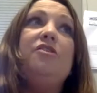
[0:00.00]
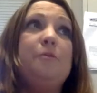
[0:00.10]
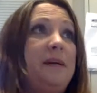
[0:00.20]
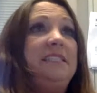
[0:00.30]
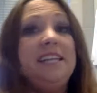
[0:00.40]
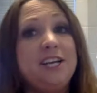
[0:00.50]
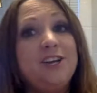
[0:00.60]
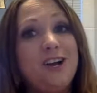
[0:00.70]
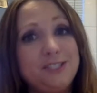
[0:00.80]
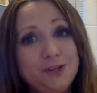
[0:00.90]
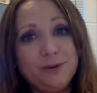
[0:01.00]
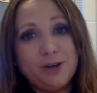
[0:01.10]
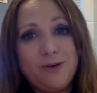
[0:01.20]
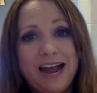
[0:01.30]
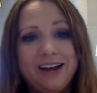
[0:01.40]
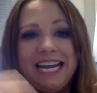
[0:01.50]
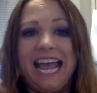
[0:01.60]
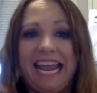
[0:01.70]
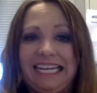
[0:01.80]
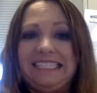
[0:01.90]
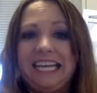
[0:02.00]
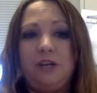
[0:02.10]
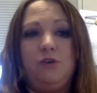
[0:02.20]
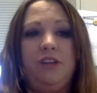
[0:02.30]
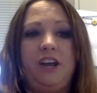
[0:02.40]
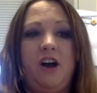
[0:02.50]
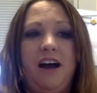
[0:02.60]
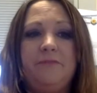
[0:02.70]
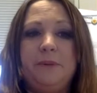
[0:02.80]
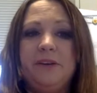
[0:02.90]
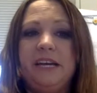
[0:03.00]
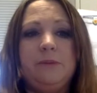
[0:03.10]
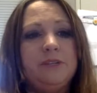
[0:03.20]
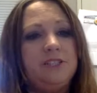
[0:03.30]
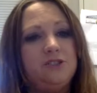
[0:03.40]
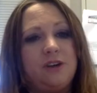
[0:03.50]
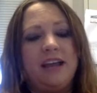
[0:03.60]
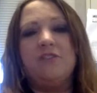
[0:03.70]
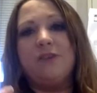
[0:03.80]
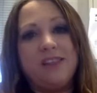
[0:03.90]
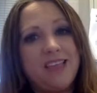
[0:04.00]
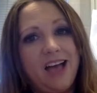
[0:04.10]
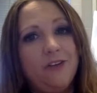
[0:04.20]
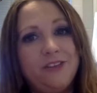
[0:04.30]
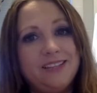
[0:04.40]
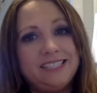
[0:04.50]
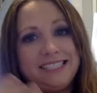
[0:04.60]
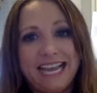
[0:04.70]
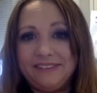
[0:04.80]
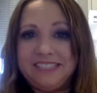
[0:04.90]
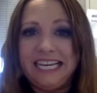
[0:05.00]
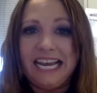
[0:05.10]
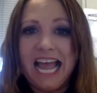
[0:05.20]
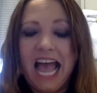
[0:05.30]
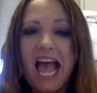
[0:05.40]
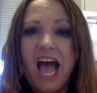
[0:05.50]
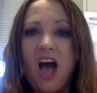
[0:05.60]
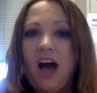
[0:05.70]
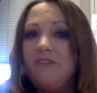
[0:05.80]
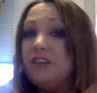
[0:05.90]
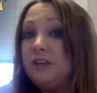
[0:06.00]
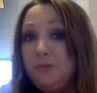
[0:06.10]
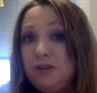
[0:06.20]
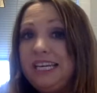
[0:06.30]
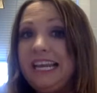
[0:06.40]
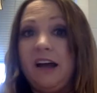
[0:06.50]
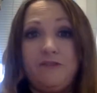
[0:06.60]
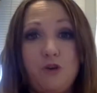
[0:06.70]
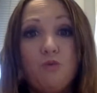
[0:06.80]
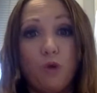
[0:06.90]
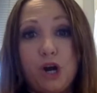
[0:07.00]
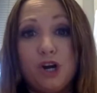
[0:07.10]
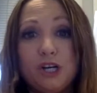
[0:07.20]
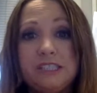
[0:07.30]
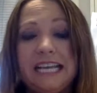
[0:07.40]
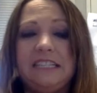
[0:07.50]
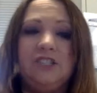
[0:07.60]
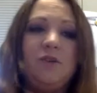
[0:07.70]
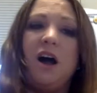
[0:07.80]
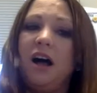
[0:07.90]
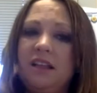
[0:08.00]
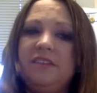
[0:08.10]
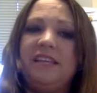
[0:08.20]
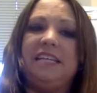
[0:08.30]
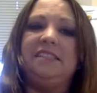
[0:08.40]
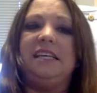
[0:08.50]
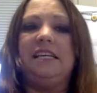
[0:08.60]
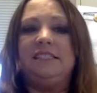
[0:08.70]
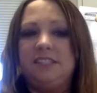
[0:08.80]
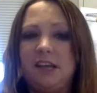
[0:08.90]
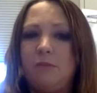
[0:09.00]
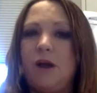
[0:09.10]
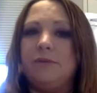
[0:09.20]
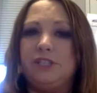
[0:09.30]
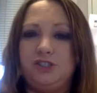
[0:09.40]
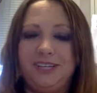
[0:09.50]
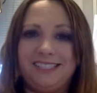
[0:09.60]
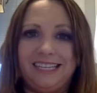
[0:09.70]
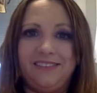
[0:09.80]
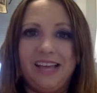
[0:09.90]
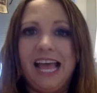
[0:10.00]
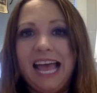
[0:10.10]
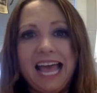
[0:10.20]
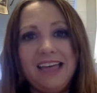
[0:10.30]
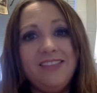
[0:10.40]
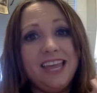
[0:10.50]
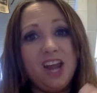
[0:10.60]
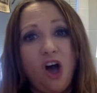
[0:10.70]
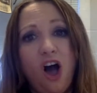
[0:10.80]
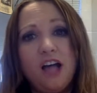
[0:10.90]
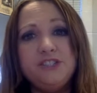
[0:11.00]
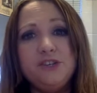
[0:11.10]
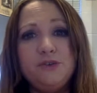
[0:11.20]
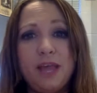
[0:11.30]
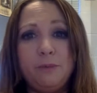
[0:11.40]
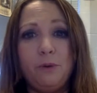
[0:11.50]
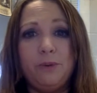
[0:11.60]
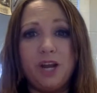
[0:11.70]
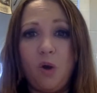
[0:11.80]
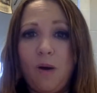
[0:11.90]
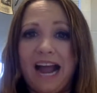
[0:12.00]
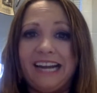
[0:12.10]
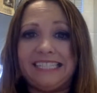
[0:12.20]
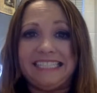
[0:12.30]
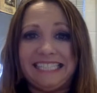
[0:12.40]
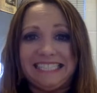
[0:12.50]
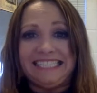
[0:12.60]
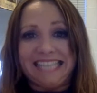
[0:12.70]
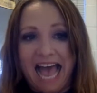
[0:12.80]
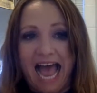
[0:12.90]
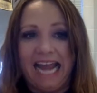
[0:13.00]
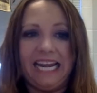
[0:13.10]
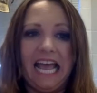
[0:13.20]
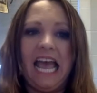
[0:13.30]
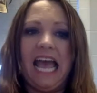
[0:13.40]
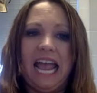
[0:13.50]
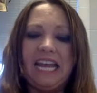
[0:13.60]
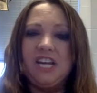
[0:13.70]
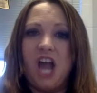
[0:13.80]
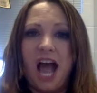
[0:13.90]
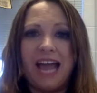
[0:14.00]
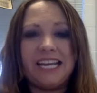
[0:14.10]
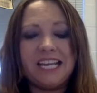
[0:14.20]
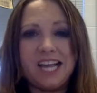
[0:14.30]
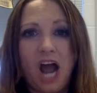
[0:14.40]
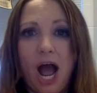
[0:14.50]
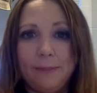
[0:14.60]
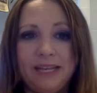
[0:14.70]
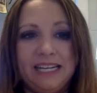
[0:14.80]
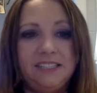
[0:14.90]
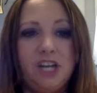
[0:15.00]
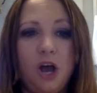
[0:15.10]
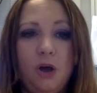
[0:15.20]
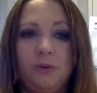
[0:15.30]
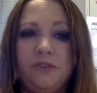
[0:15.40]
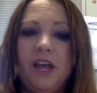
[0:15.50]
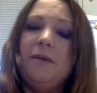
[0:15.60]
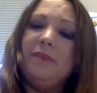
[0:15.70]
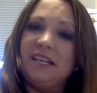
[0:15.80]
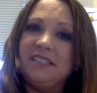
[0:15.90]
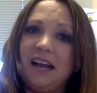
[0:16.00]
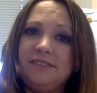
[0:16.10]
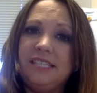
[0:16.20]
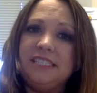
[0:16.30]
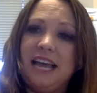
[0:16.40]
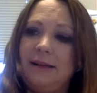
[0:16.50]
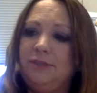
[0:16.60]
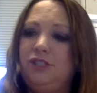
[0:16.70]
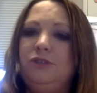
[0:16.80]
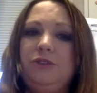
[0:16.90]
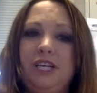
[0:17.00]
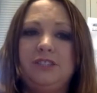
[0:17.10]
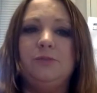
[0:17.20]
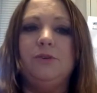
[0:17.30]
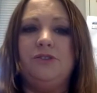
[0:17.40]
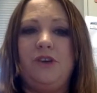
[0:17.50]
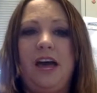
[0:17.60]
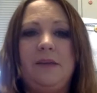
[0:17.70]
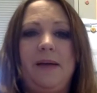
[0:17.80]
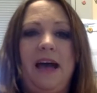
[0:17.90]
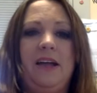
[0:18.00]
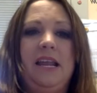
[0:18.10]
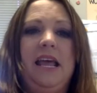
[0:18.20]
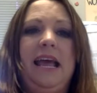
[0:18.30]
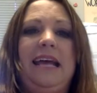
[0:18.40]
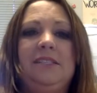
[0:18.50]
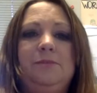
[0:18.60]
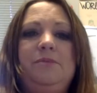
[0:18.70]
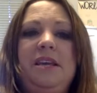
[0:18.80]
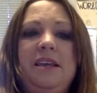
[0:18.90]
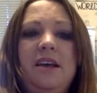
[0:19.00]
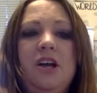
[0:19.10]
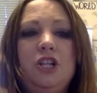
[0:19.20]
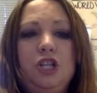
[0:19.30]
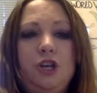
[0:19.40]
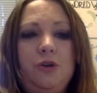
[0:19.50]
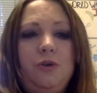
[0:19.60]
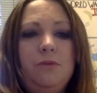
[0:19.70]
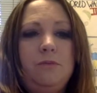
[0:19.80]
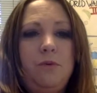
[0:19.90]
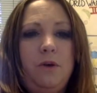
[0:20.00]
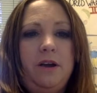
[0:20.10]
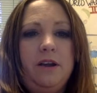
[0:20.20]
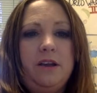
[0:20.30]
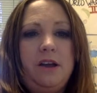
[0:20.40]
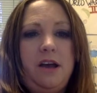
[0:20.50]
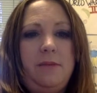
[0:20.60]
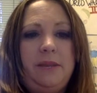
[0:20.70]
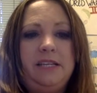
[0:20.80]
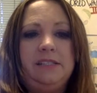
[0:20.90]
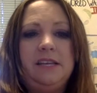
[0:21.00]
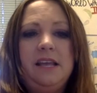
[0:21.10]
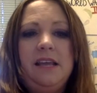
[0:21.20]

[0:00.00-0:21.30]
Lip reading: The president could also require an 80-day cooling off period when a strike threatened the health and the safety of the community, of the workers. And so all of this is somewhat restrictive. And then also they were required to sign a non-communist oath because oftentimes unions were thought about as being a little more communist.